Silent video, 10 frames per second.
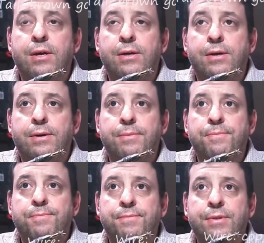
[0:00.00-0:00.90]

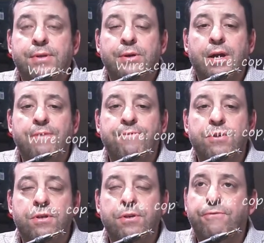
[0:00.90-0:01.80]
I
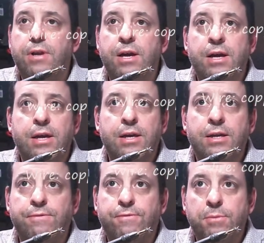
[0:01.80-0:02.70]
fished this fly on
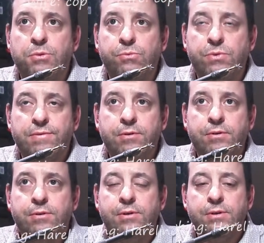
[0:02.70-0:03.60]
the Farmington
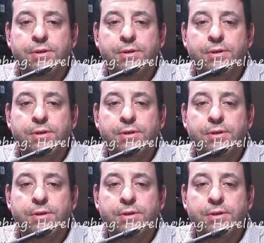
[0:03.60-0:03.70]
River